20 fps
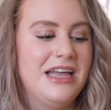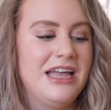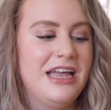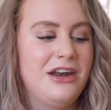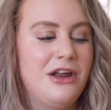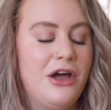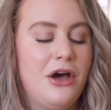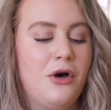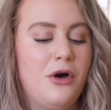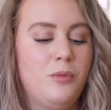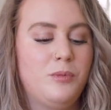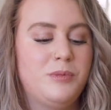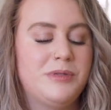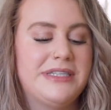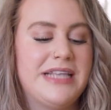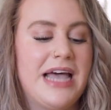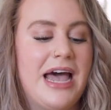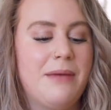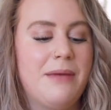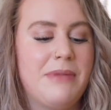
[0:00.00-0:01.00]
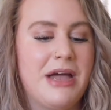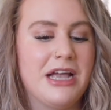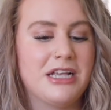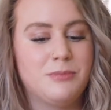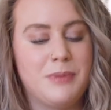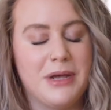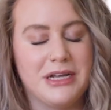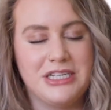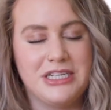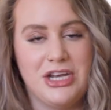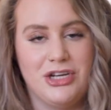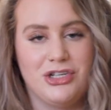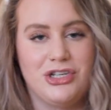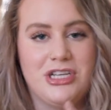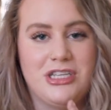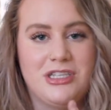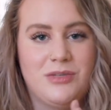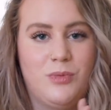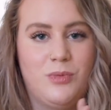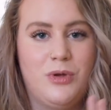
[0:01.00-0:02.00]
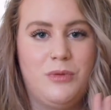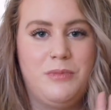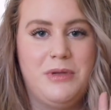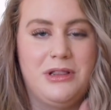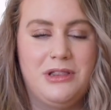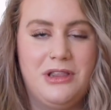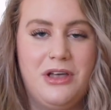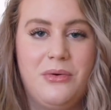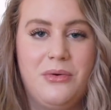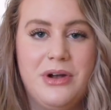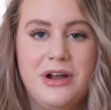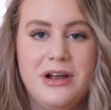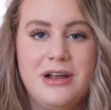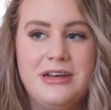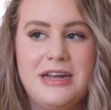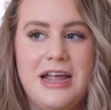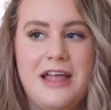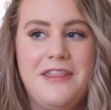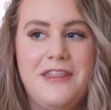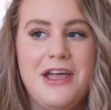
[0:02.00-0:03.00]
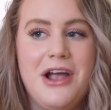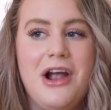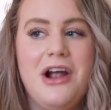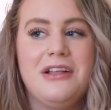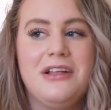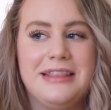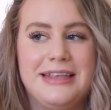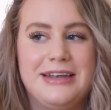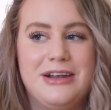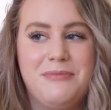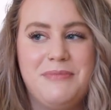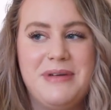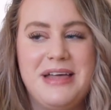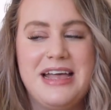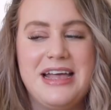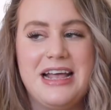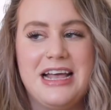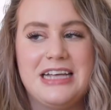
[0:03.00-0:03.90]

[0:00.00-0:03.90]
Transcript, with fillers: in hopes that my expectations will be lowered, and they are a little bit,